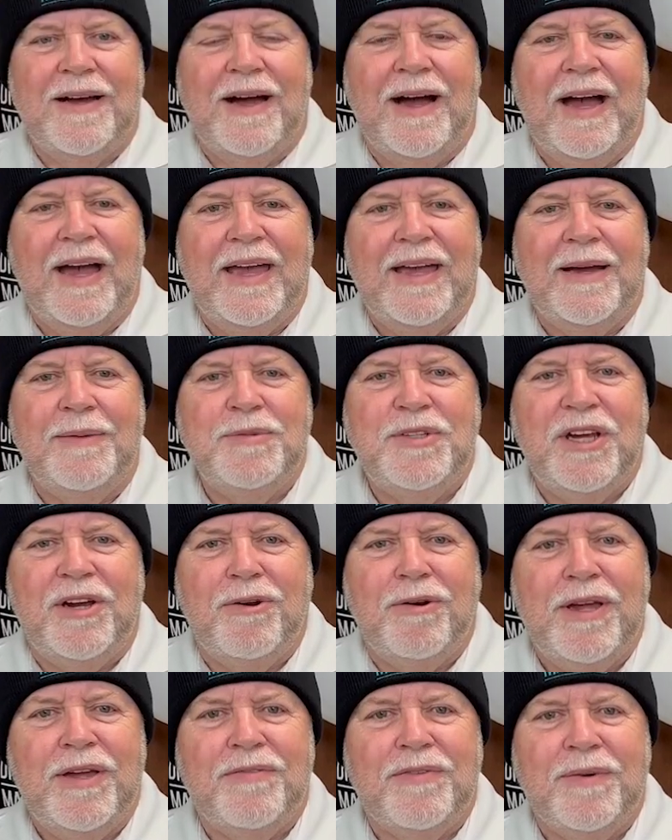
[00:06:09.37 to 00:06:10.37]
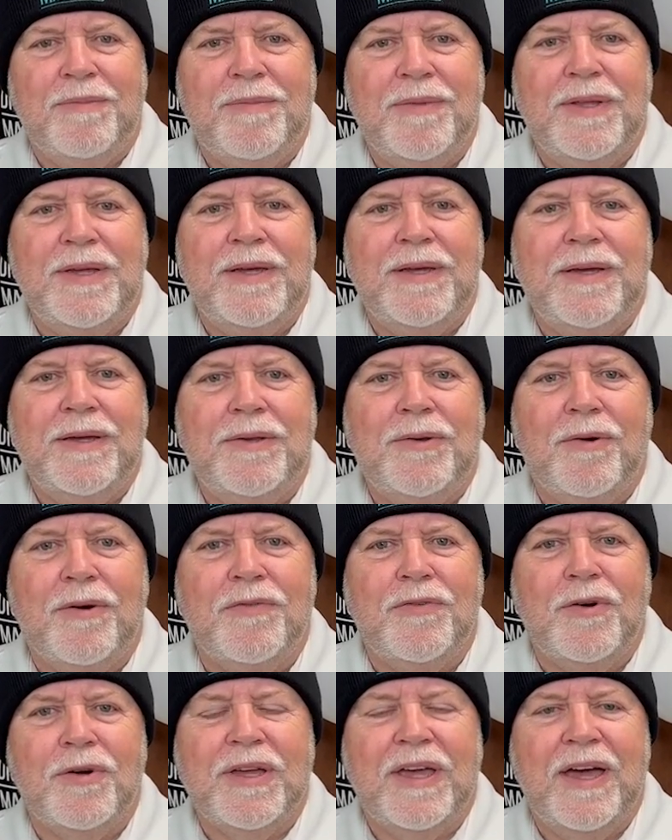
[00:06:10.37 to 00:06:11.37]
Hi, I'm Terry from the
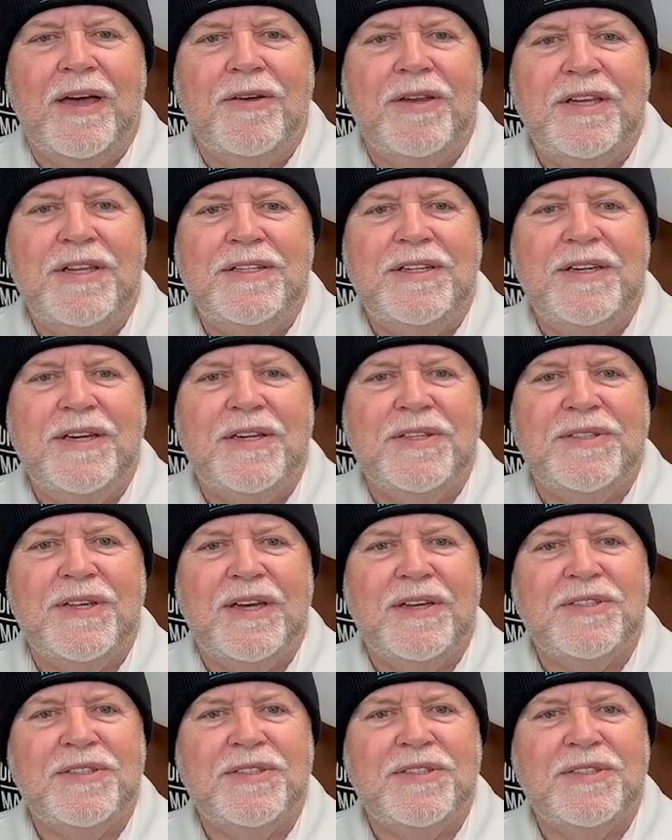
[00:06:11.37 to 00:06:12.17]
Norfolk County DSS.